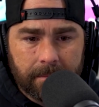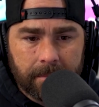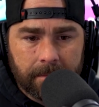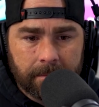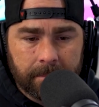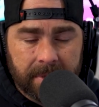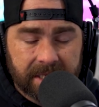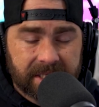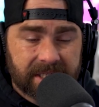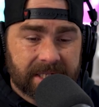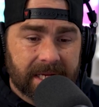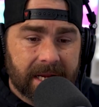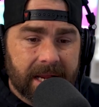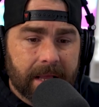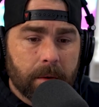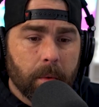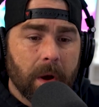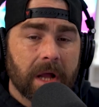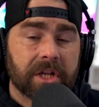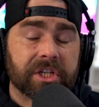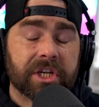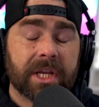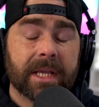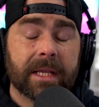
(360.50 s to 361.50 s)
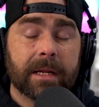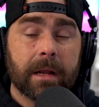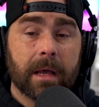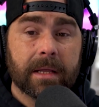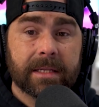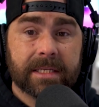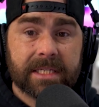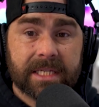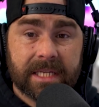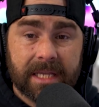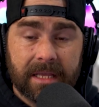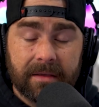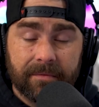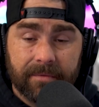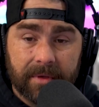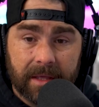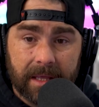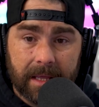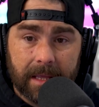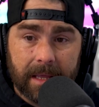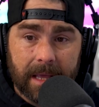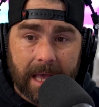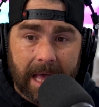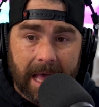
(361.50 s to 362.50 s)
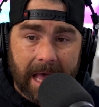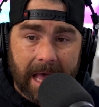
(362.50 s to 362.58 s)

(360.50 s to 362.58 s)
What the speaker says: watching it on TV,